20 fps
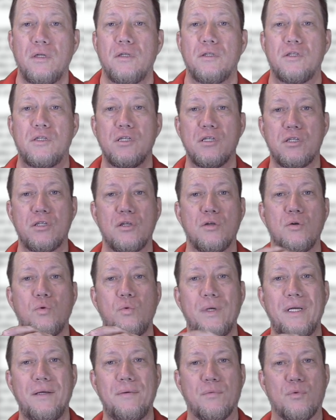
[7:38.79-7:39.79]
Just so
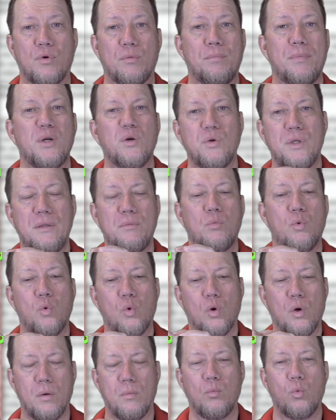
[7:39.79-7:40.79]
we're building
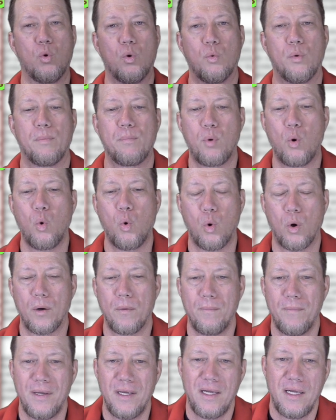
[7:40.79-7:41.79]
more rapport,
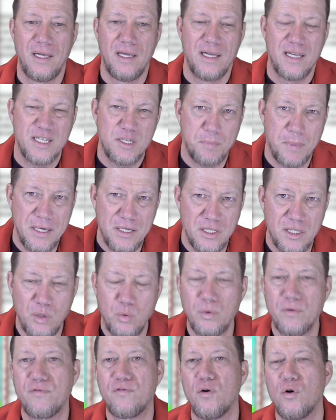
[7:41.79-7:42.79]
especially
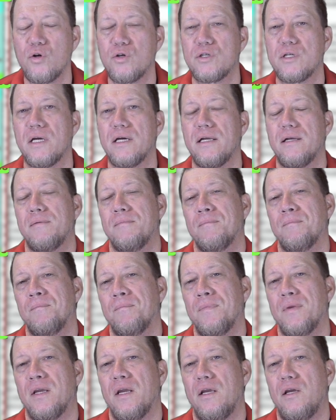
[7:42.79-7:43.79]
with folks that
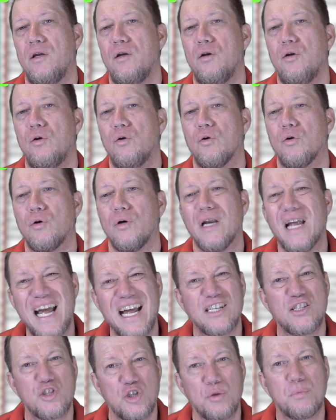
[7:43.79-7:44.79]
you're
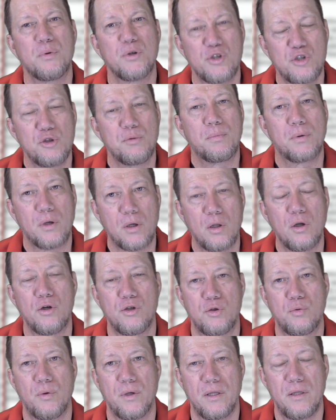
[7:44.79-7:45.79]
not super
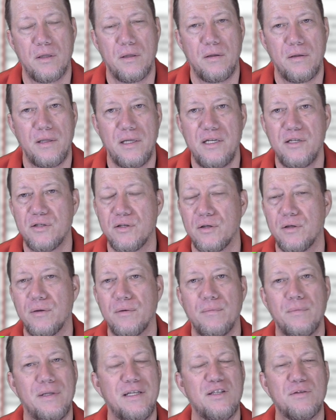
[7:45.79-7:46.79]
close with. These
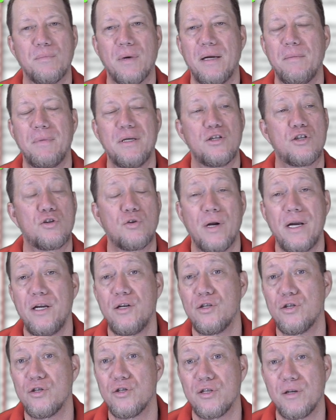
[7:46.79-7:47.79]
might be
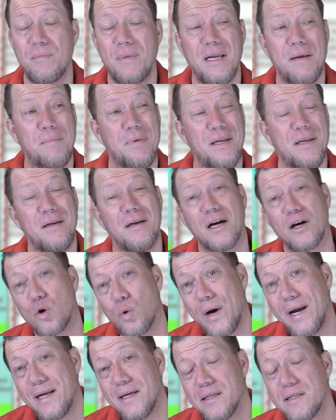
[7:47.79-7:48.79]
strangers, they may be
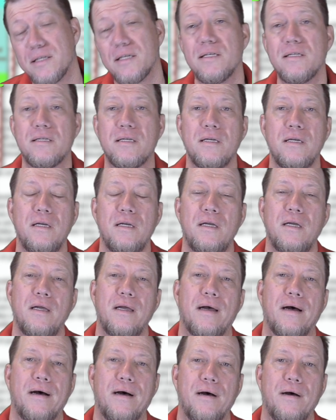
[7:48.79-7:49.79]
acquaintances.
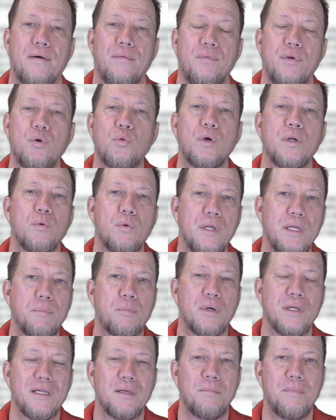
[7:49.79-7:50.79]
You wouldn't really
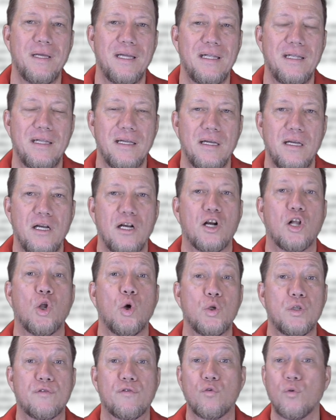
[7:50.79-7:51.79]
put them in the
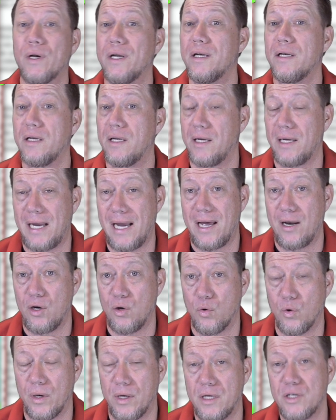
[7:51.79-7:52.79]
close friend
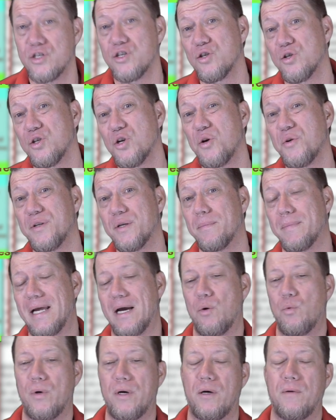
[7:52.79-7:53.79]
category because you don't know them
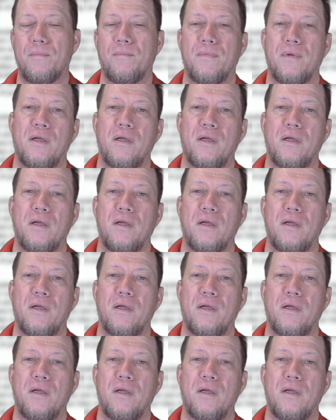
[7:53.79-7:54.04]
that well.